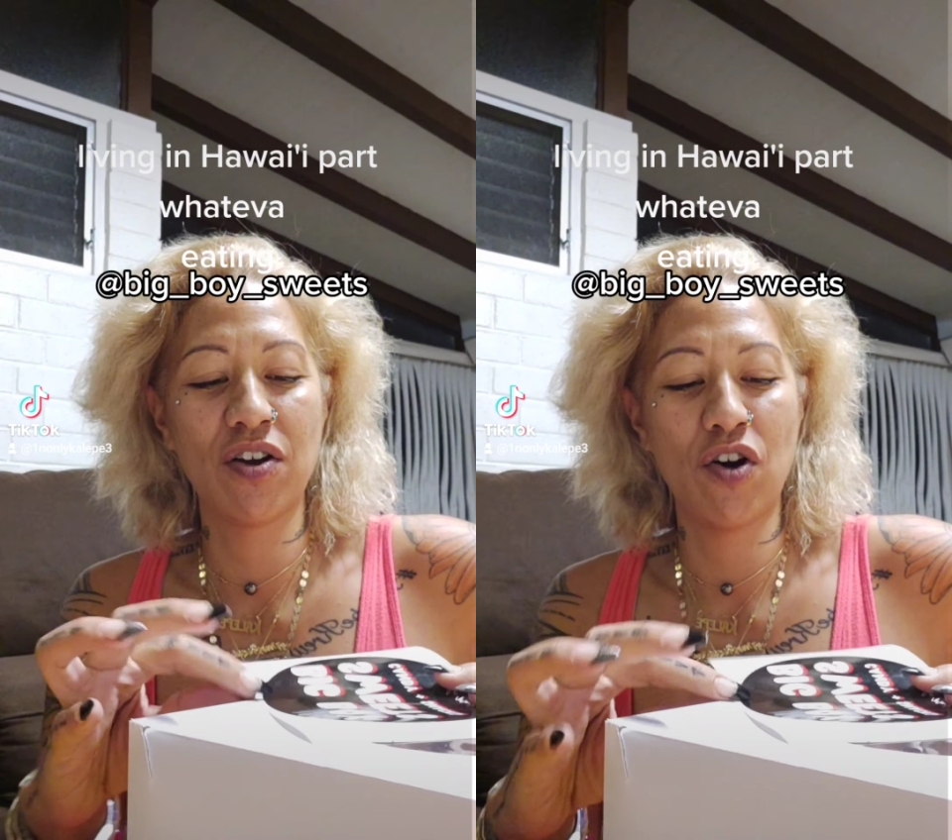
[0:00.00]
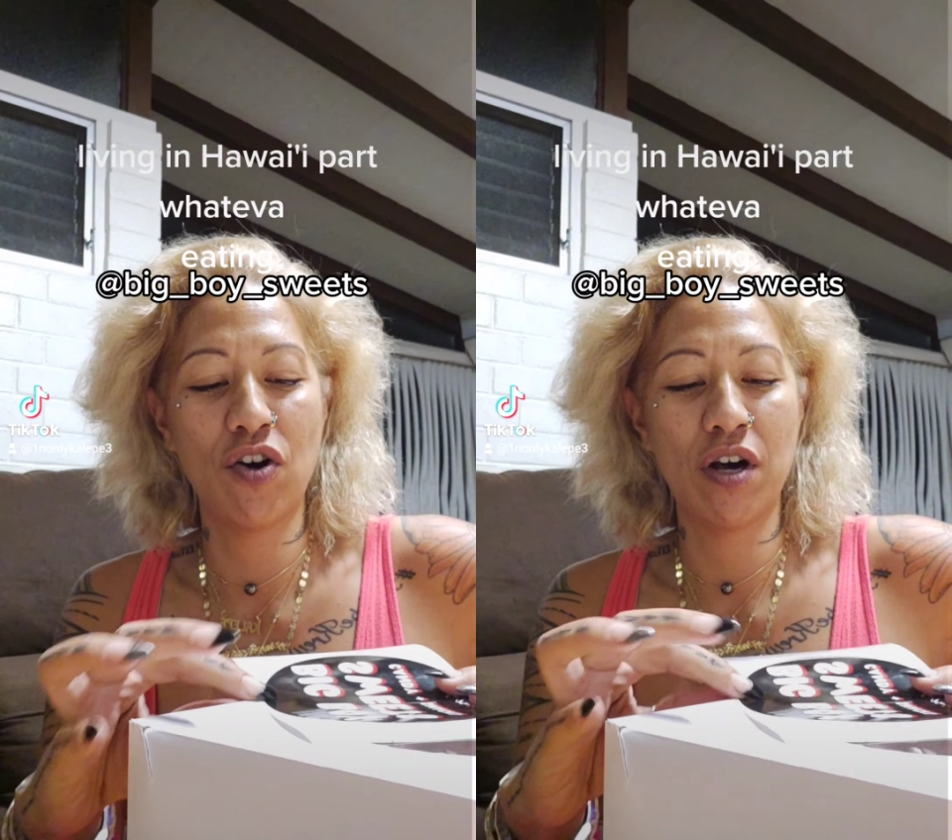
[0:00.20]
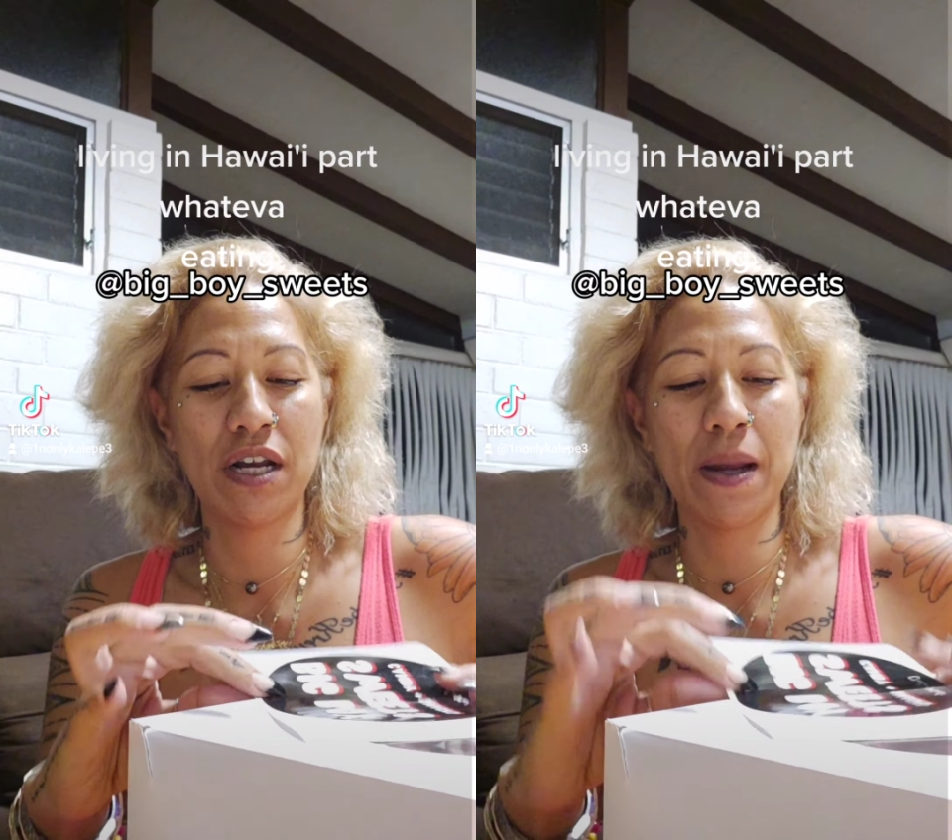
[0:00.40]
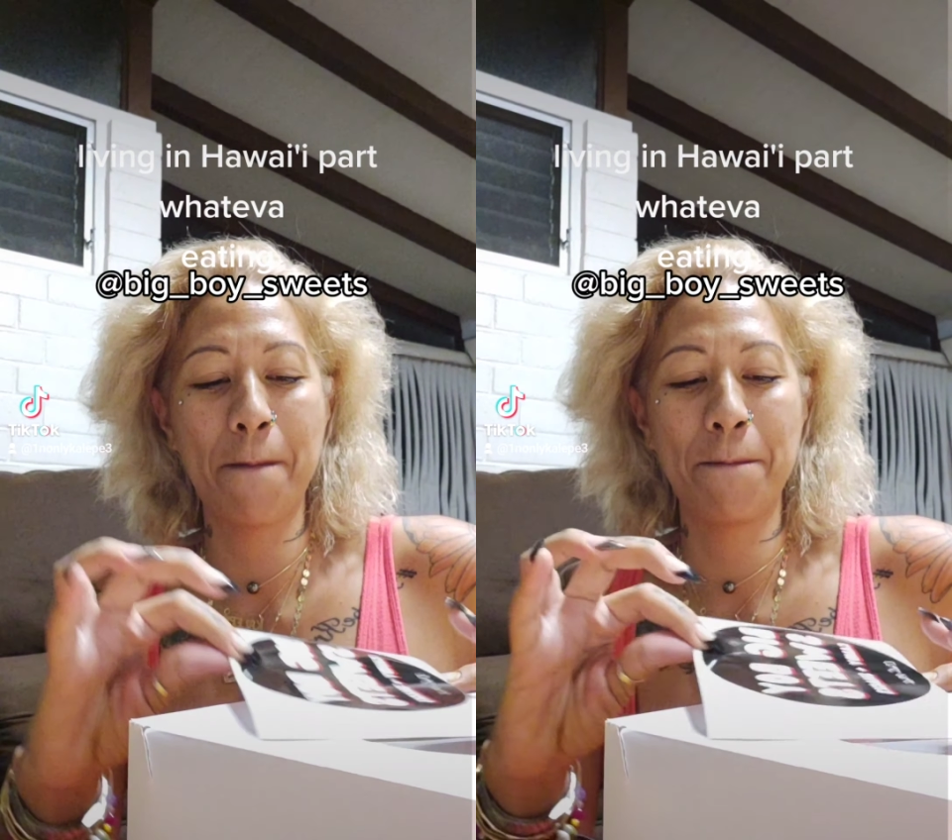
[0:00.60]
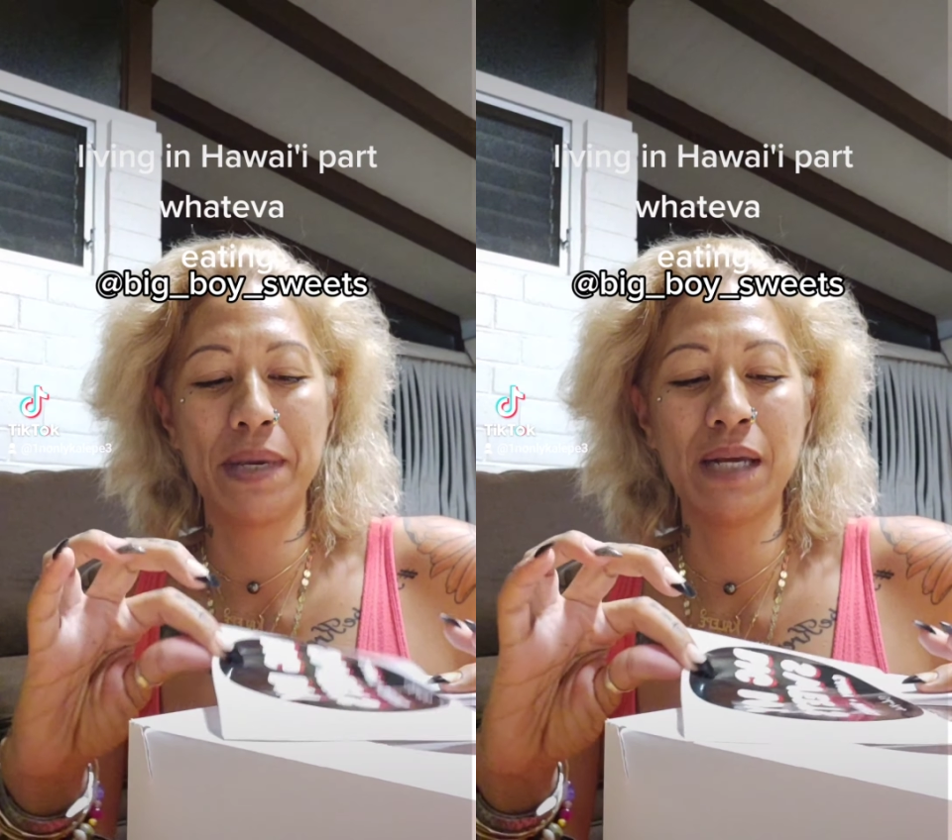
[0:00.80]

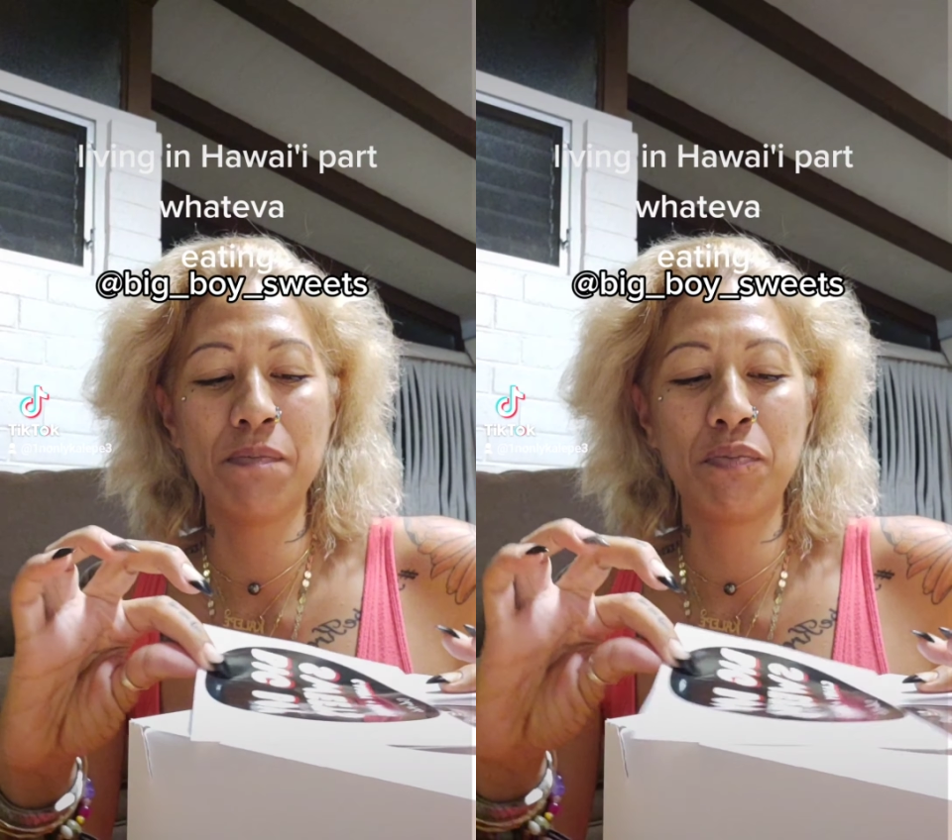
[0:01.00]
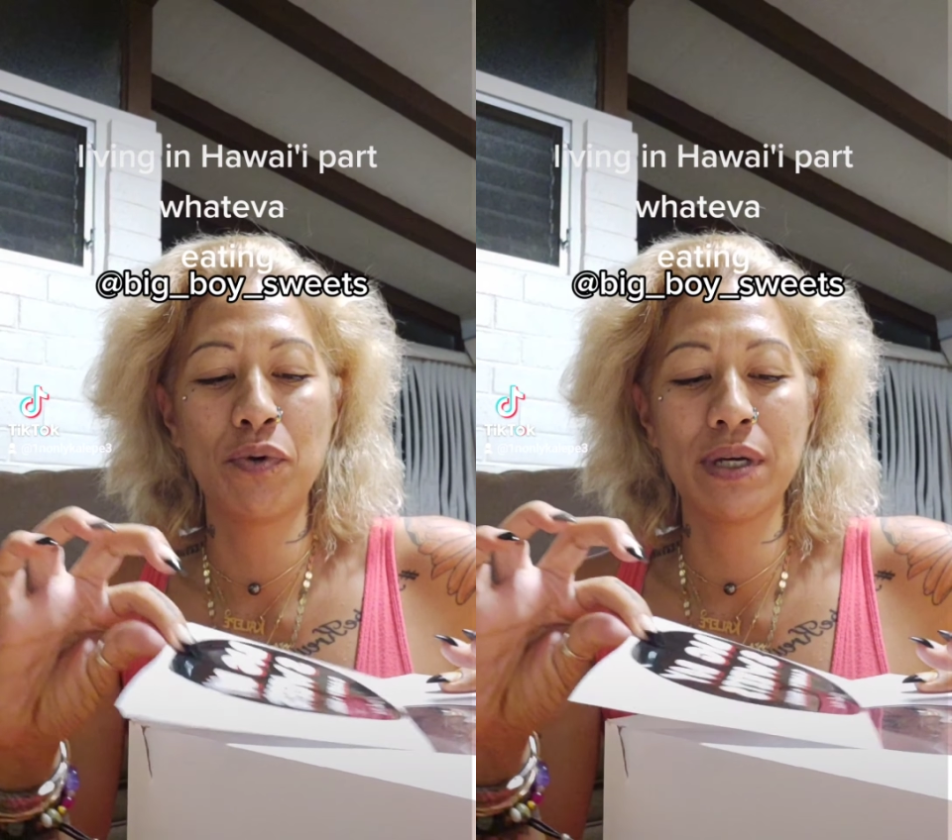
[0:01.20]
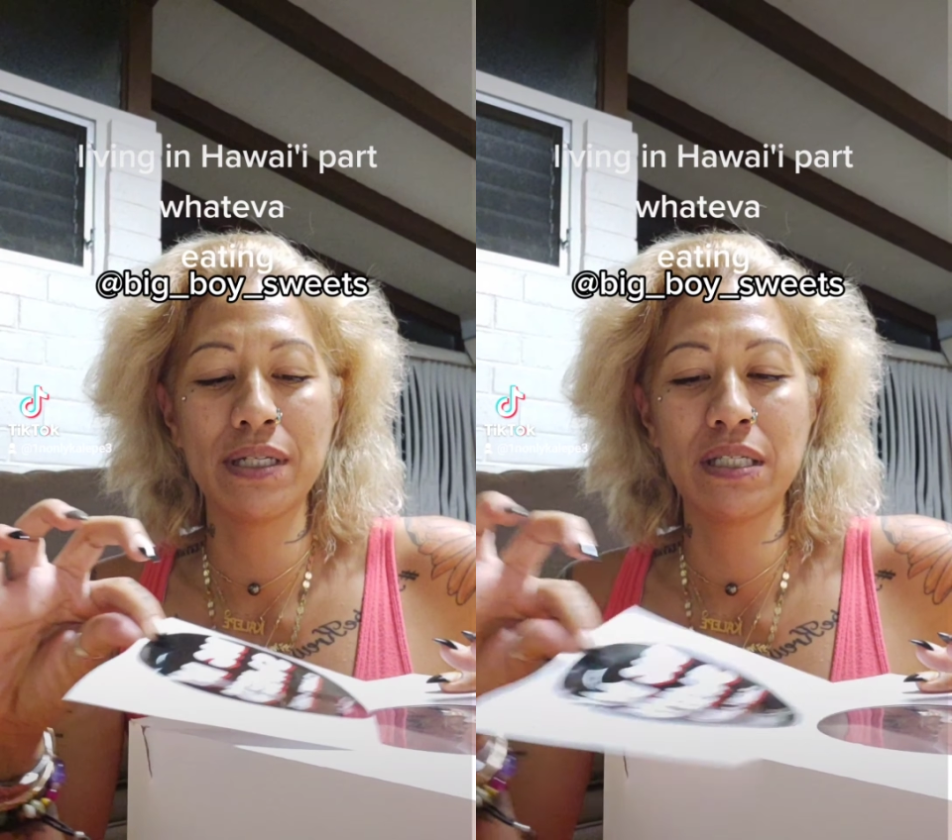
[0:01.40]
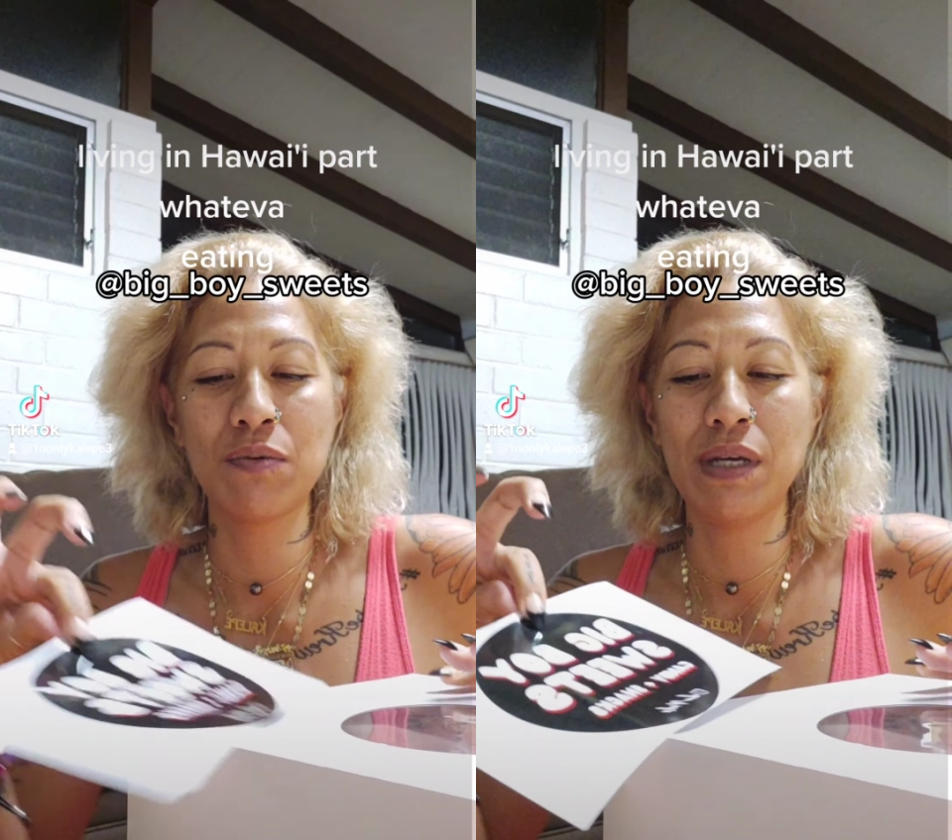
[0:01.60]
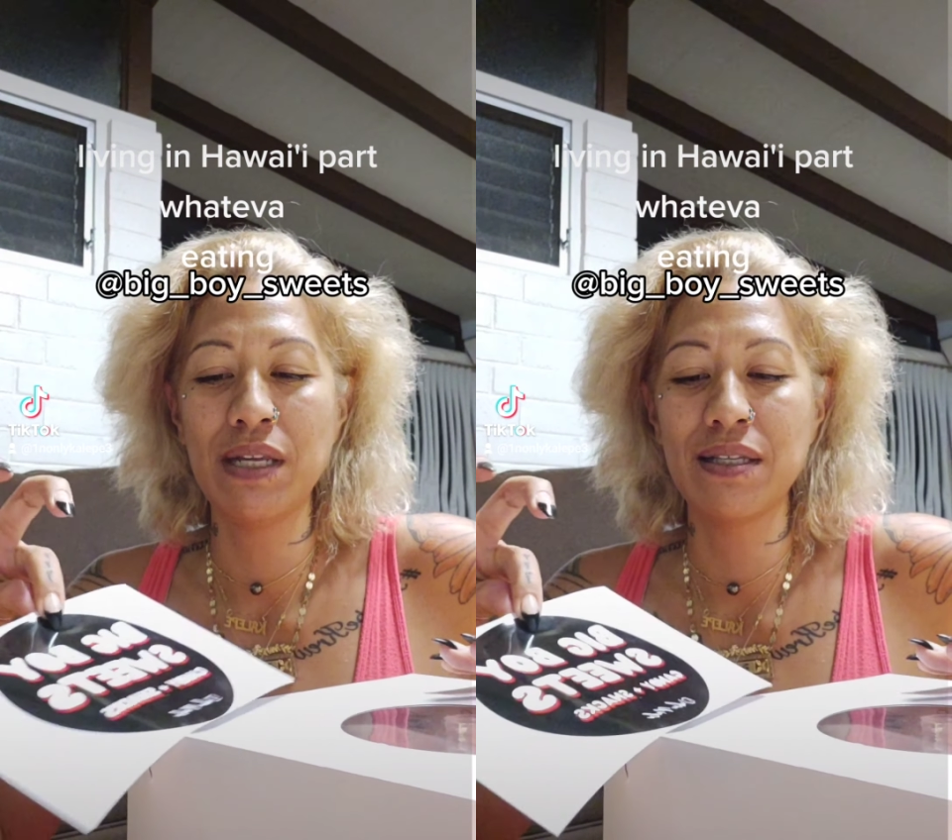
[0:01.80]
called Big Boy
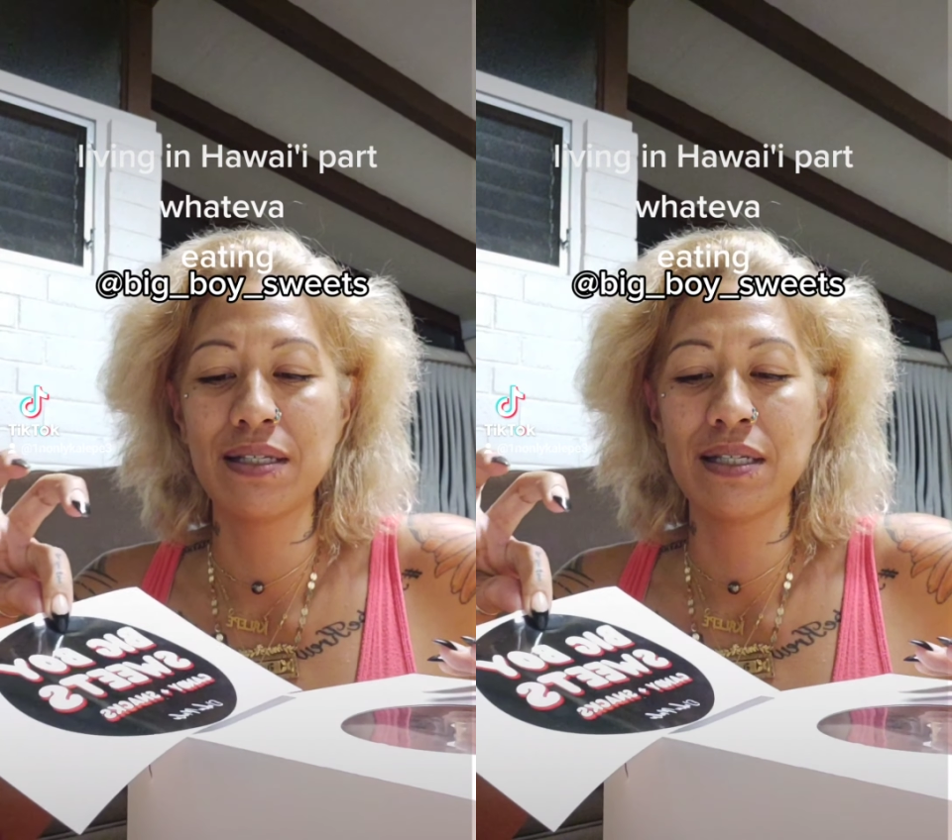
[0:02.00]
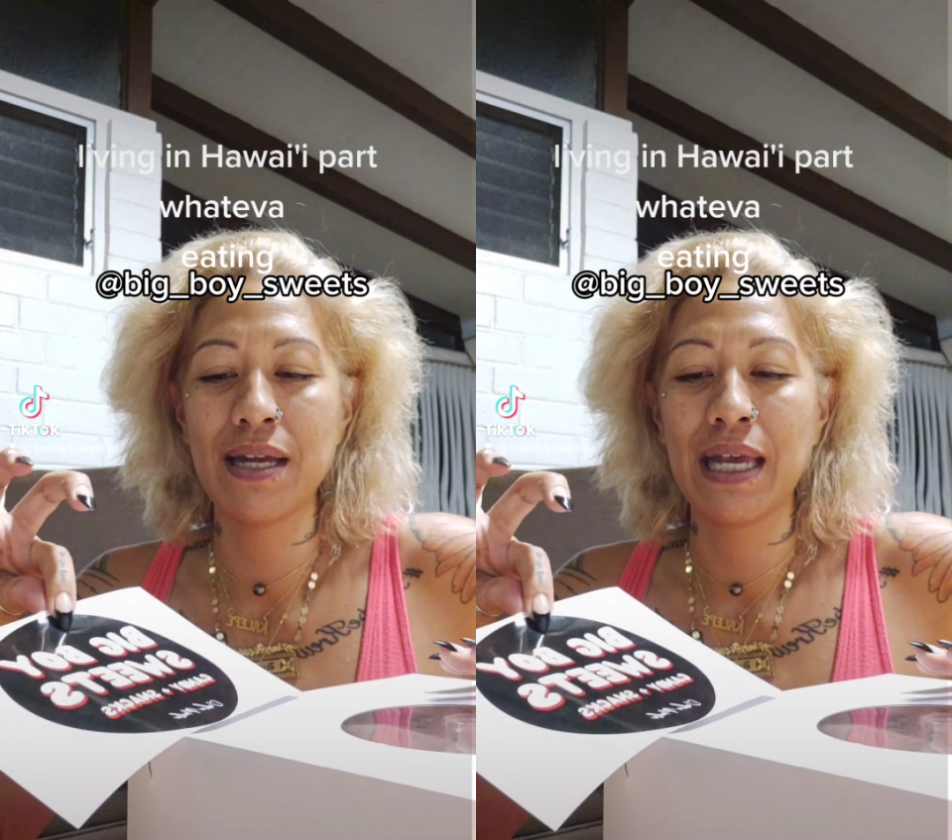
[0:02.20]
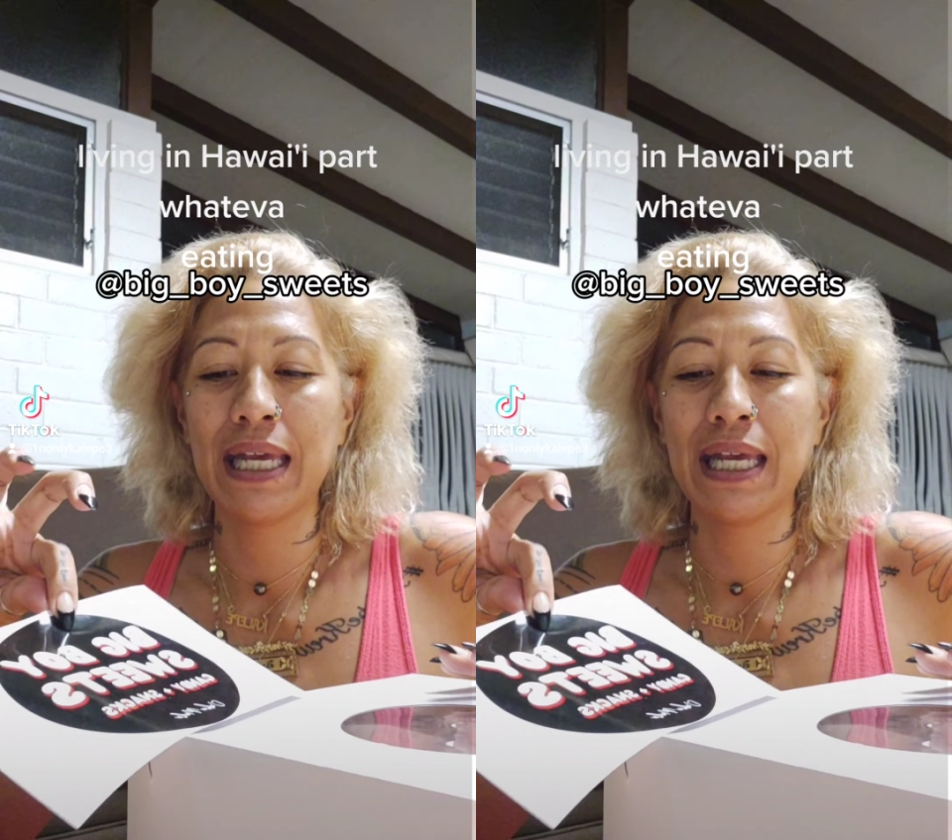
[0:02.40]
Sweets,